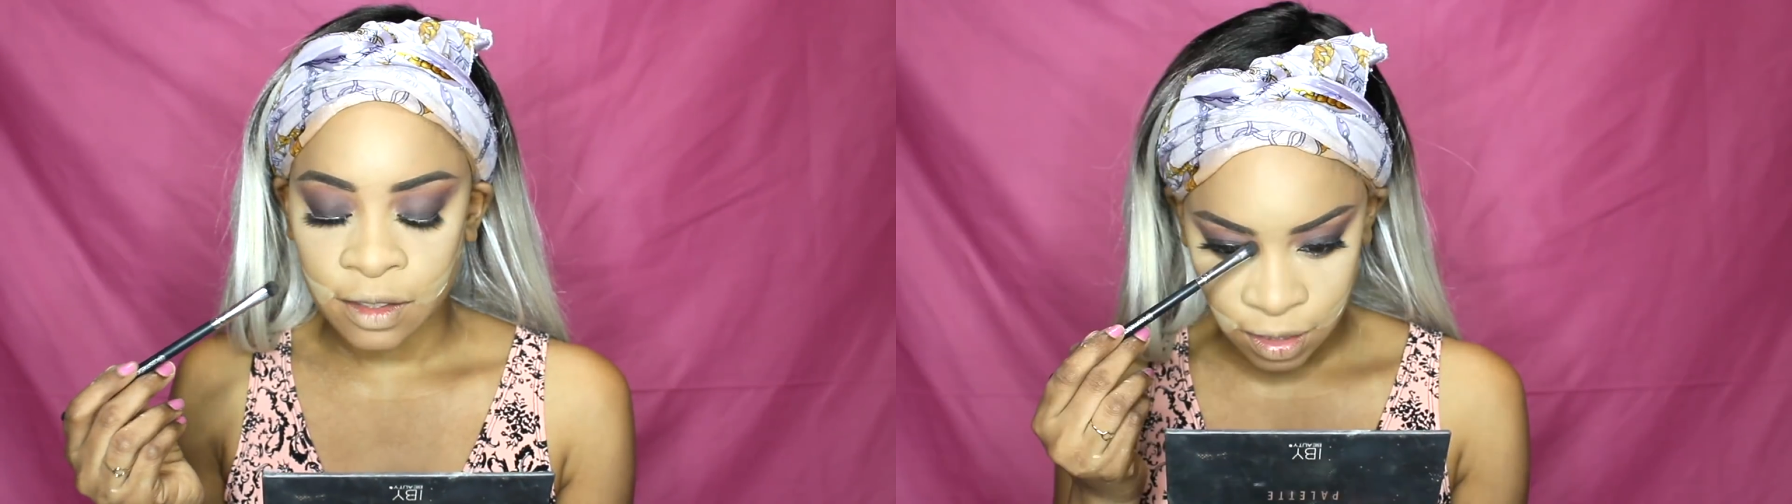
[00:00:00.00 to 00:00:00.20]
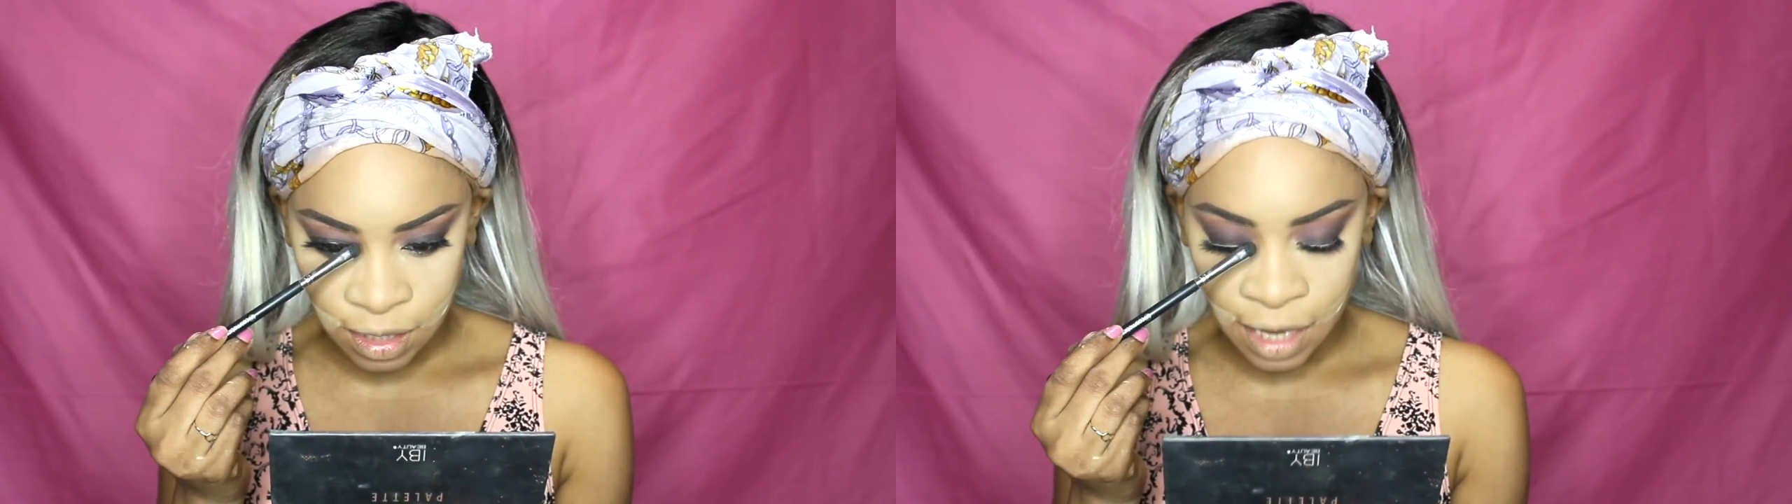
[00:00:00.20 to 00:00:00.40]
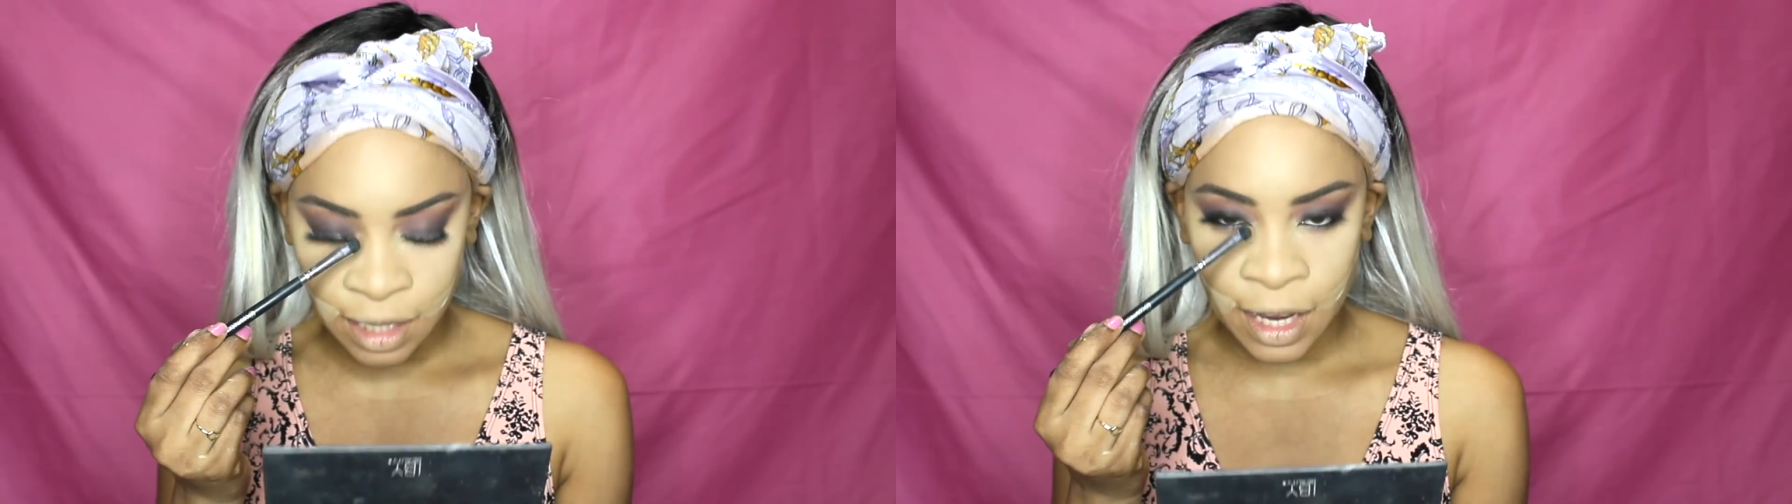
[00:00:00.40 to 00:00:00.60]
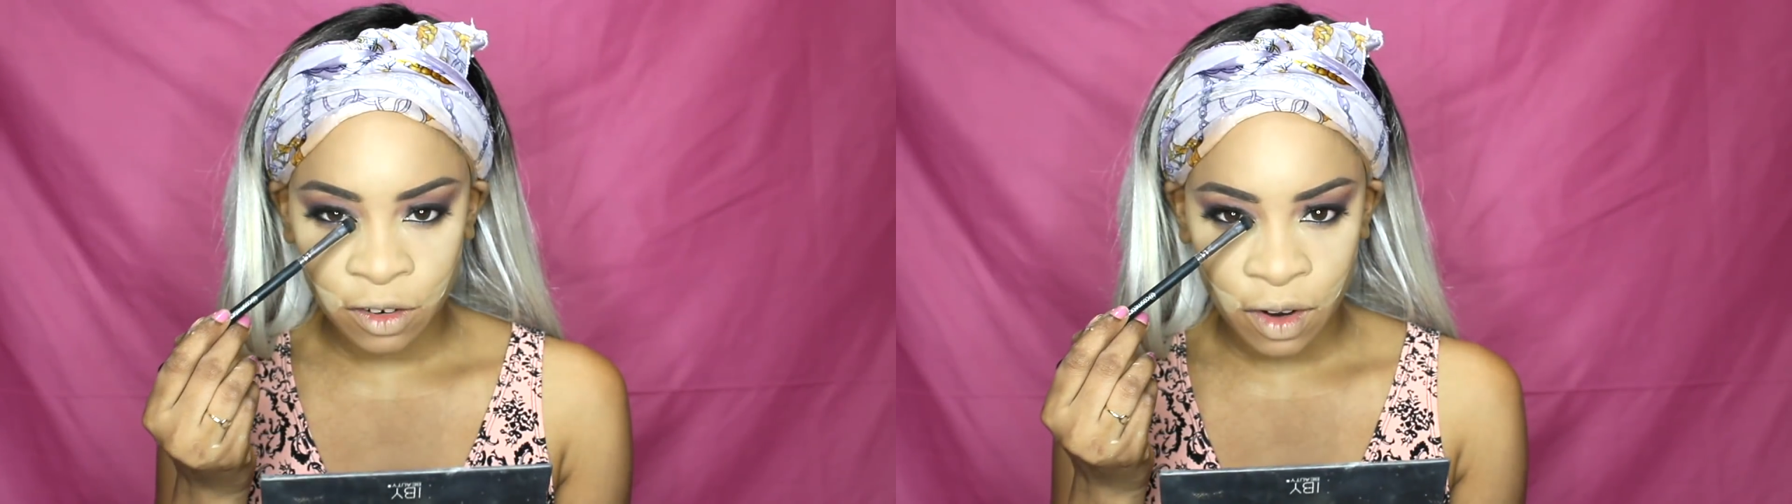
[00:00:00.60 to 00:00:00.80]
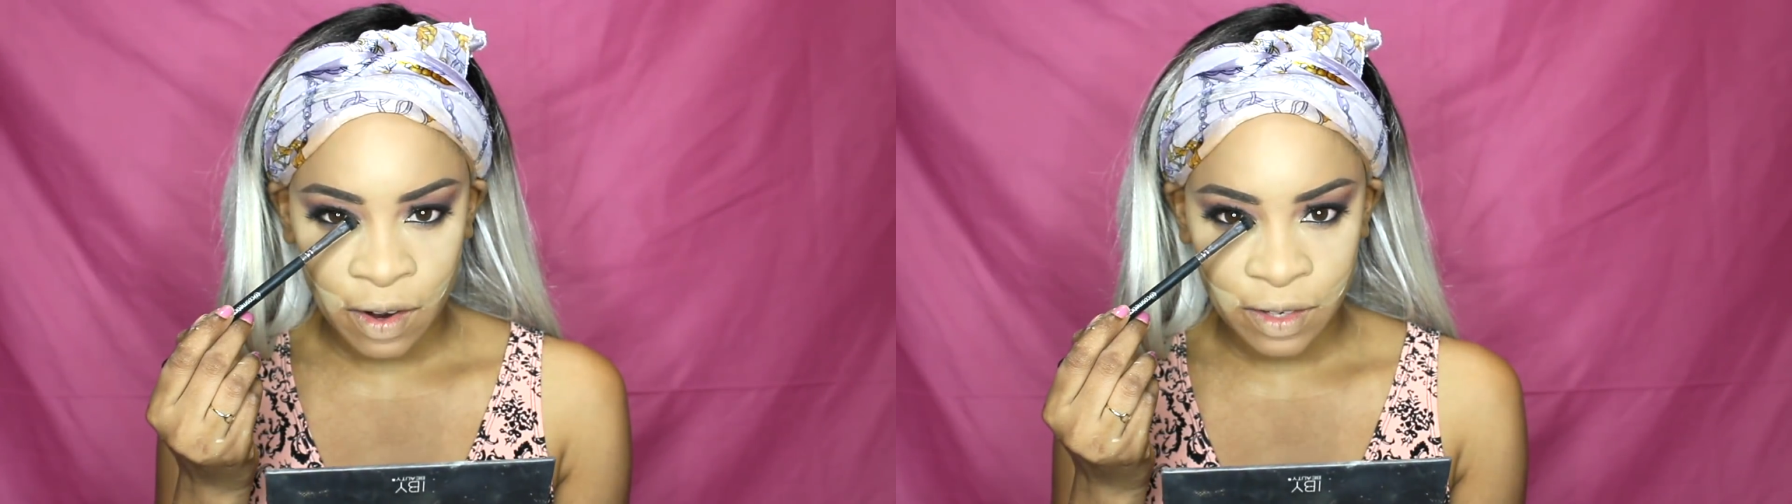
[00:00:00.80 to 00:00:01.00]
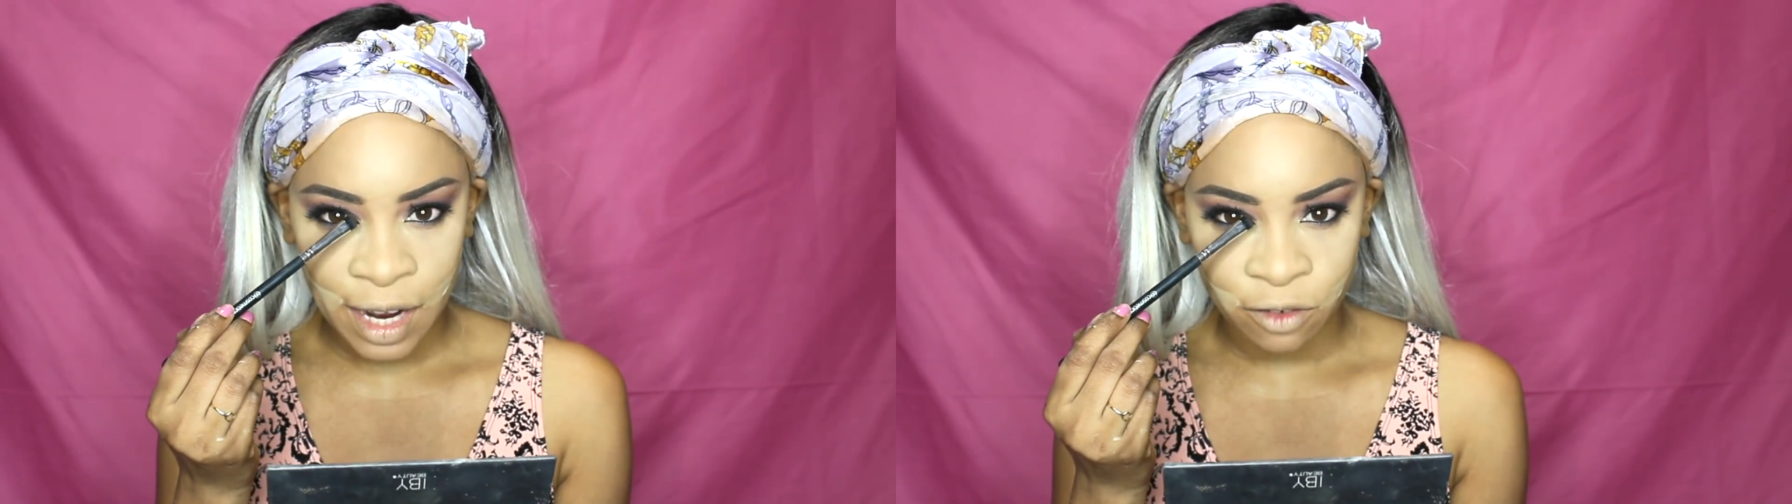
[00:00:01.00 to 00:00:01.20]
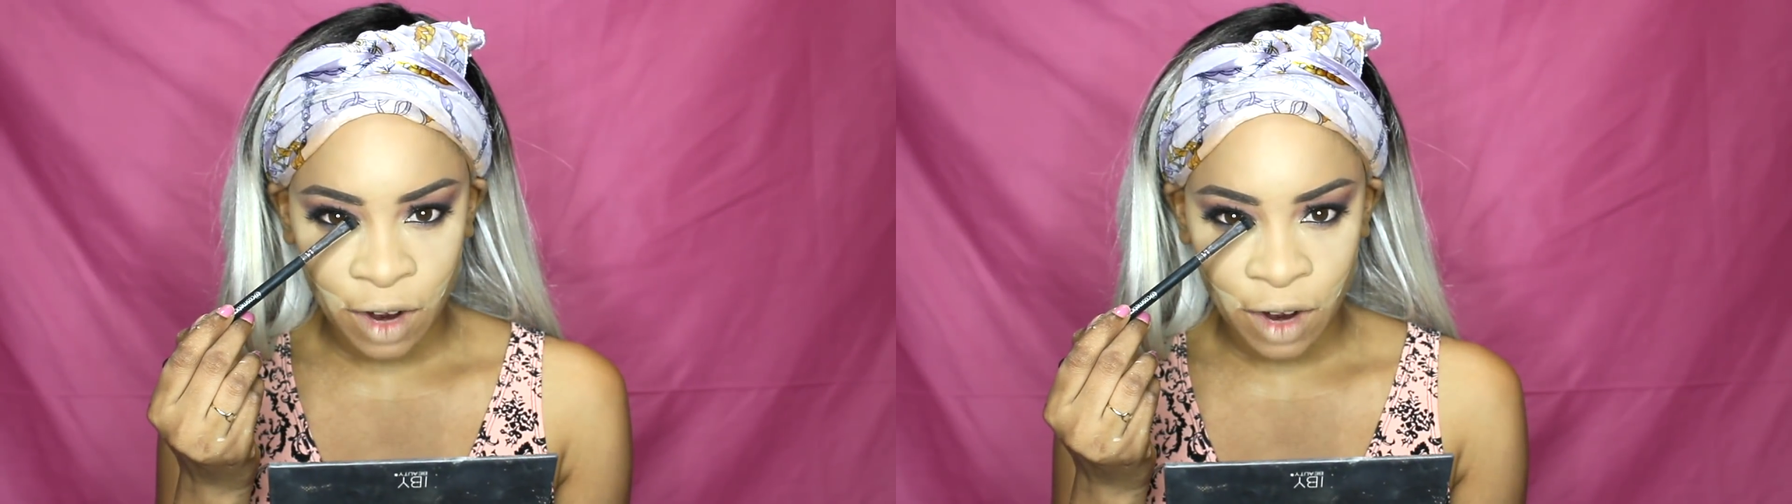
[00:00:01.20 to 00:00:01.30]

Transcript: start like